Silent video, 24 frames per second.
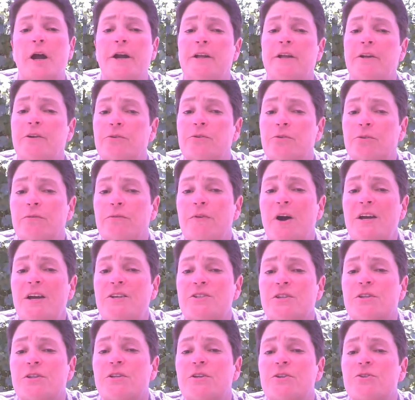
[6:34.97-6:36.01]
of writing and
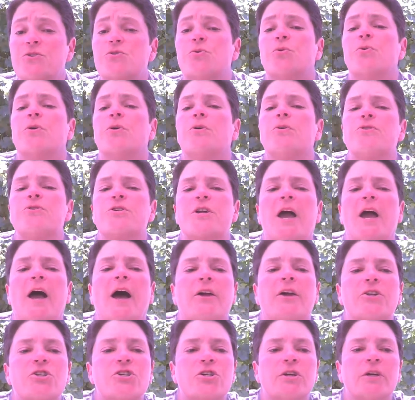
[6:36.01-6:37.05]
revising the historical
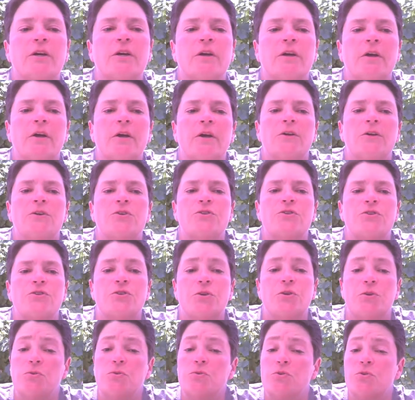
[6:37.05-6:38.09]
sketch.
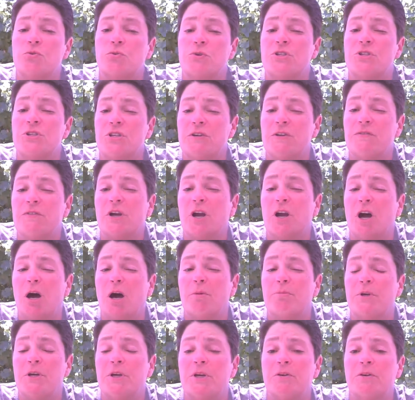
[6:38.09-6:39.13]
Students received a
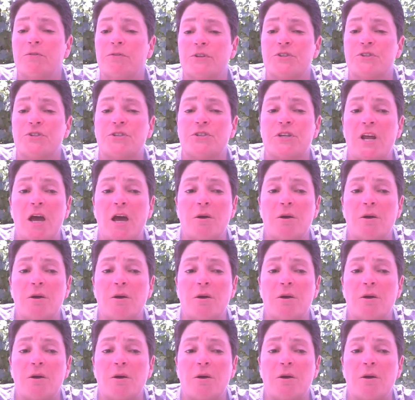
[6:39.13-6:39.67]
copy of the